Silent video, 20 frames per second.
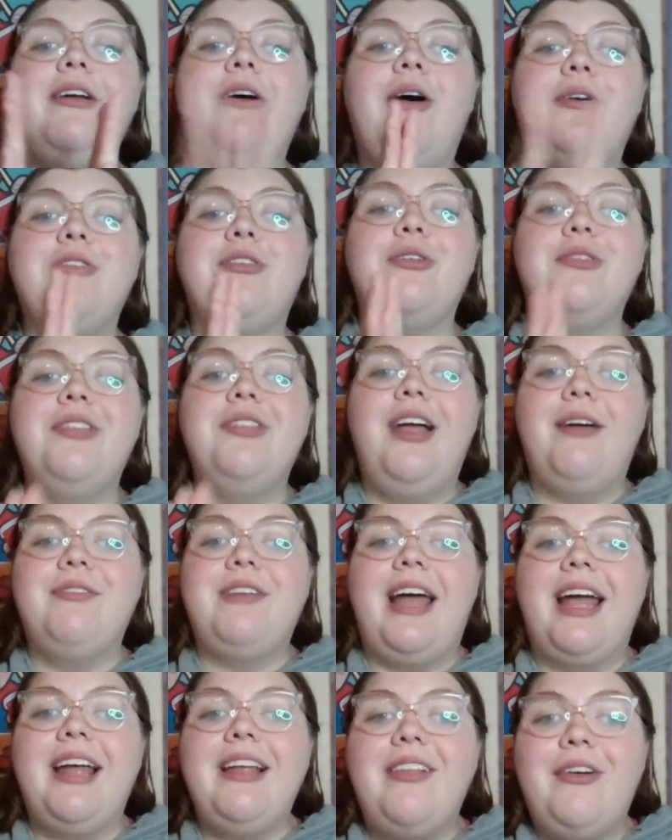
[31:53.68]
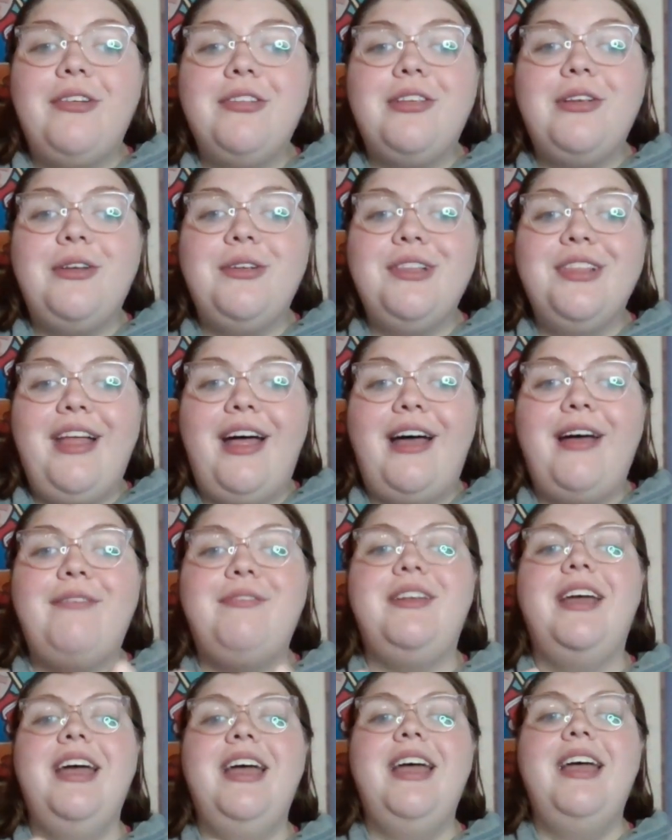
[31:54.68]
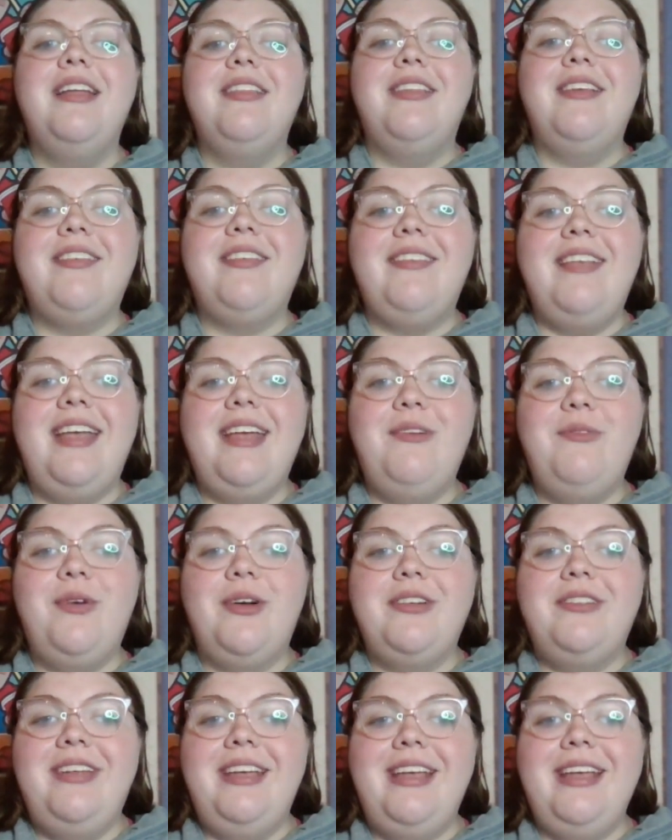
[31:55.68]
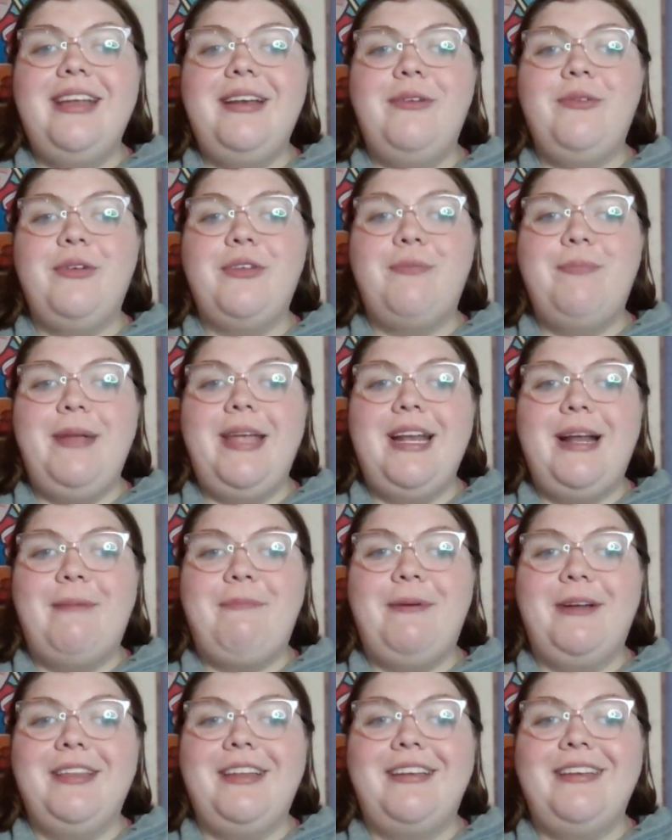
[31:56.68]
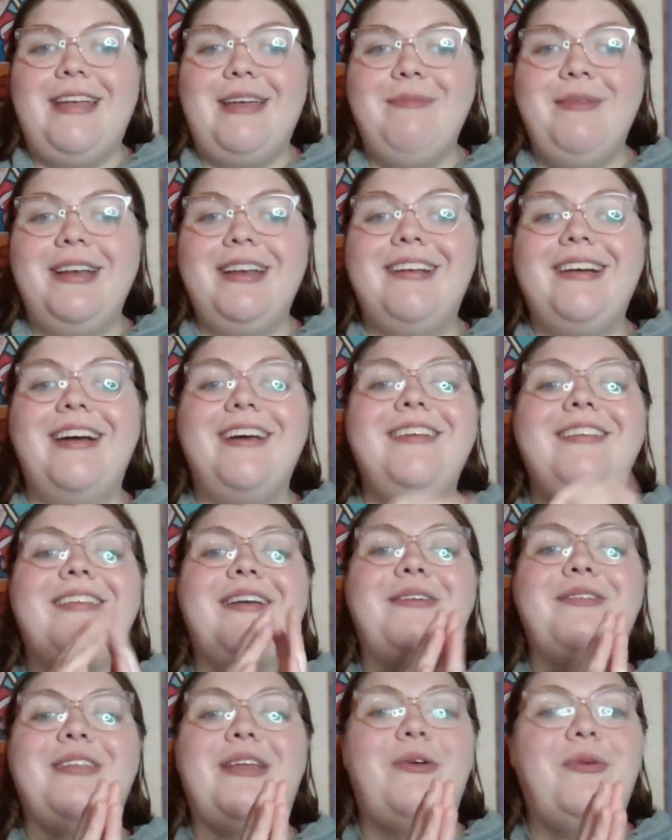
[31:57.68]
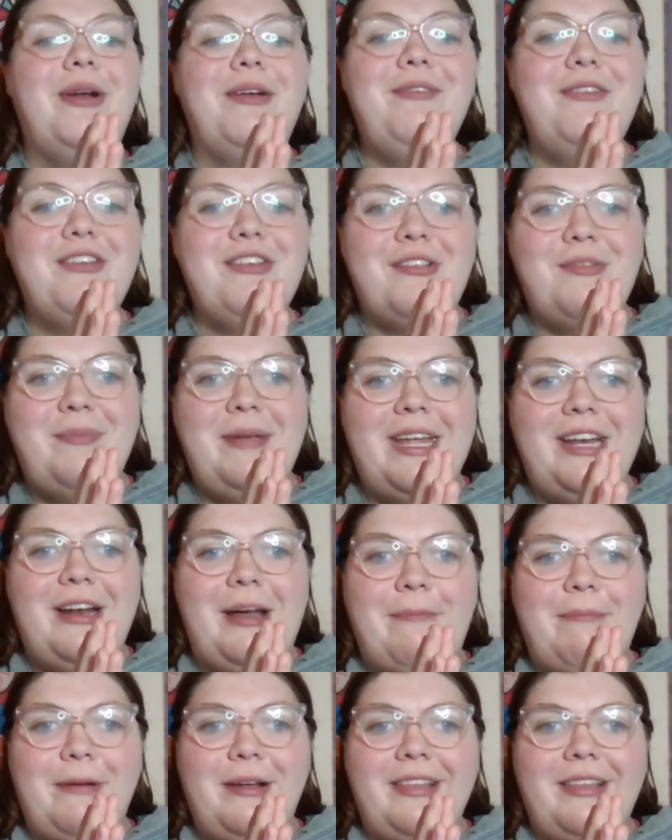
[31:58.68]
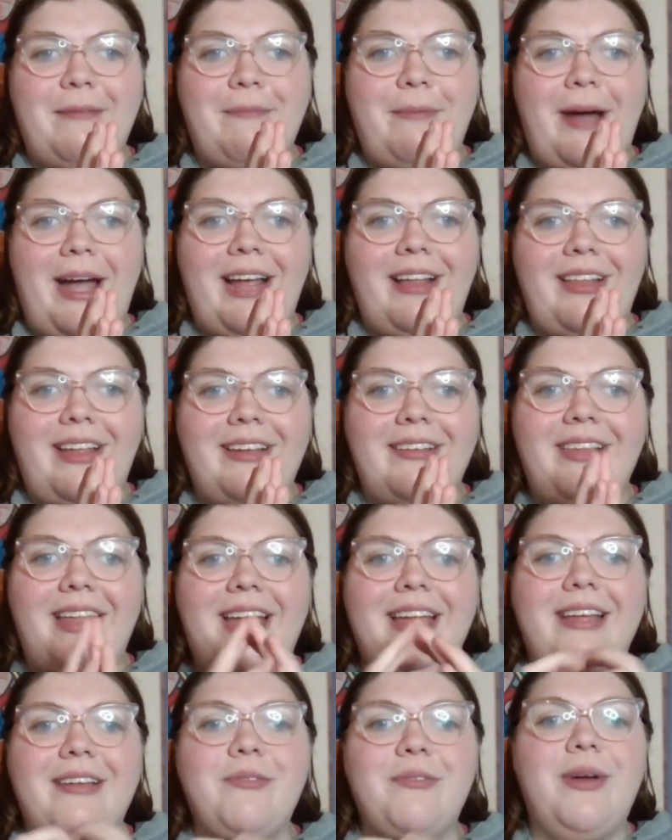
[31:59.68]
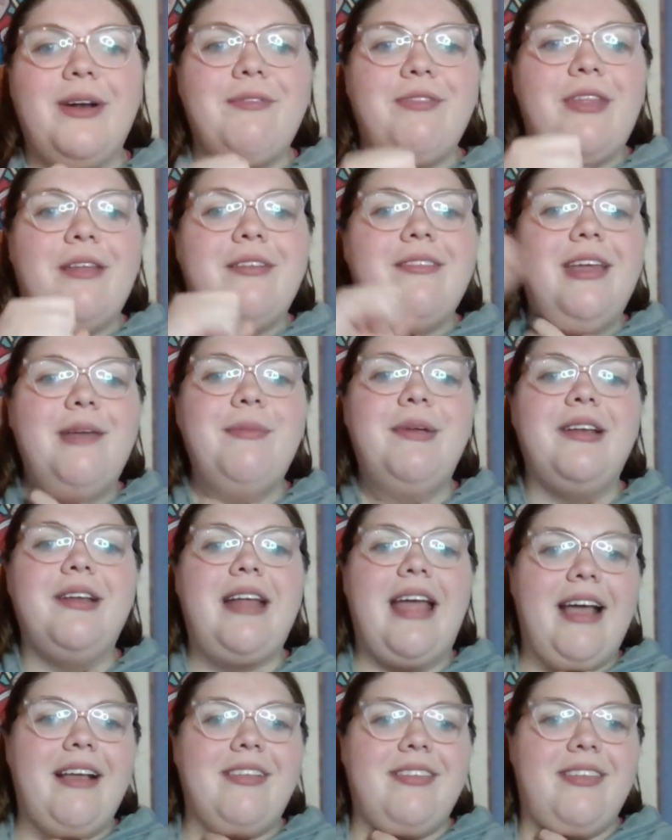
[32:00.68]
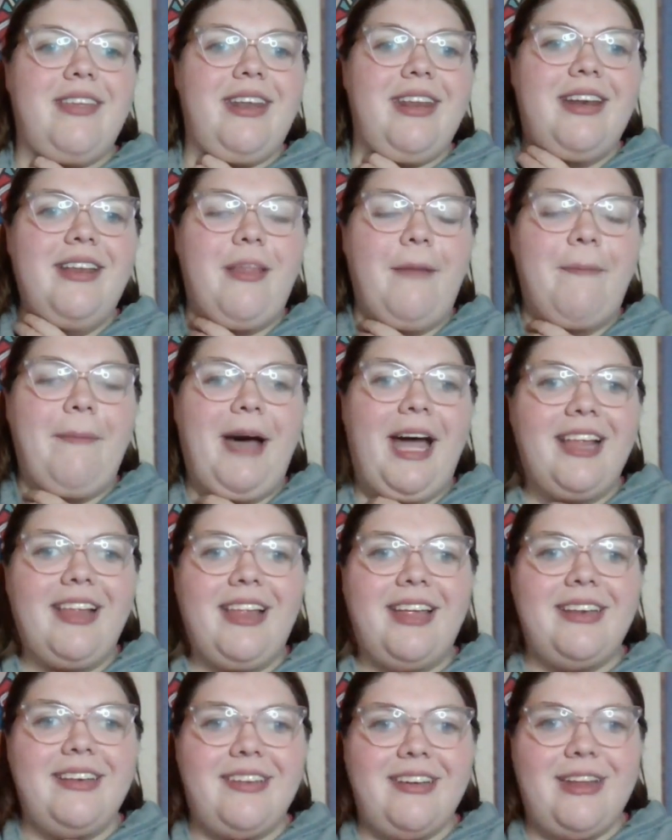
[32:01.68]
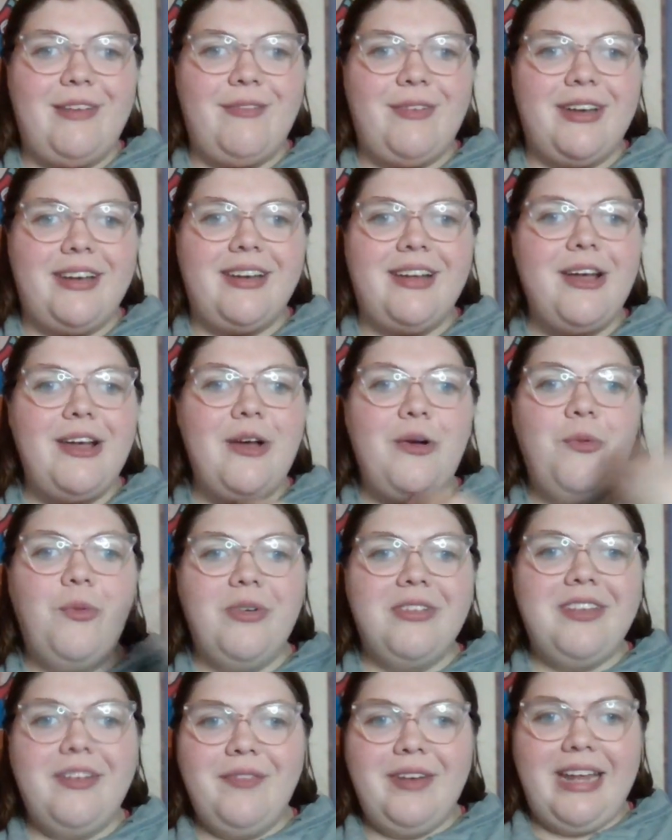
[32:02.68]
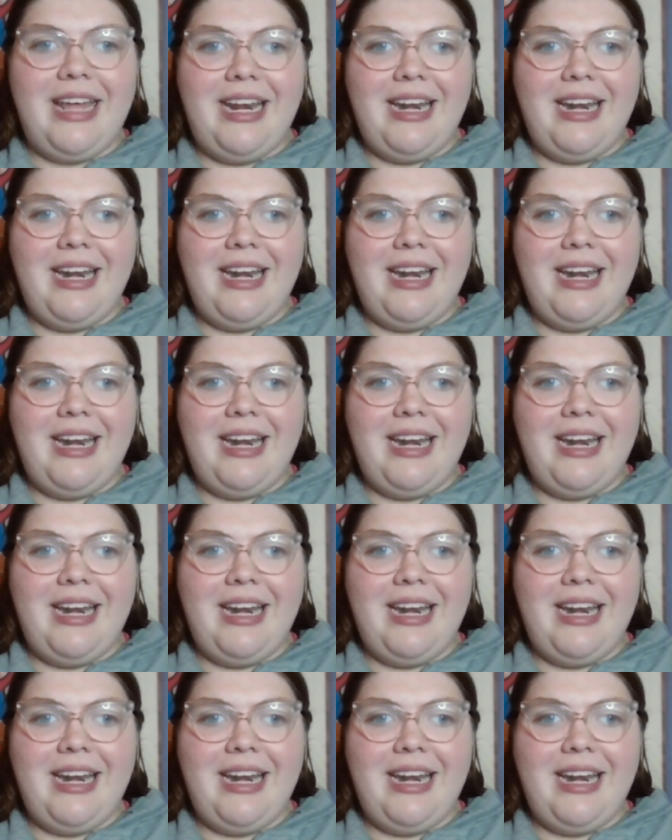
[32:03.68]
also loved the scene where Dean was beating up on the demon. Because I was like, what if he just beating up on the pilot? Like, what if the demon exited the pilot and wasn't even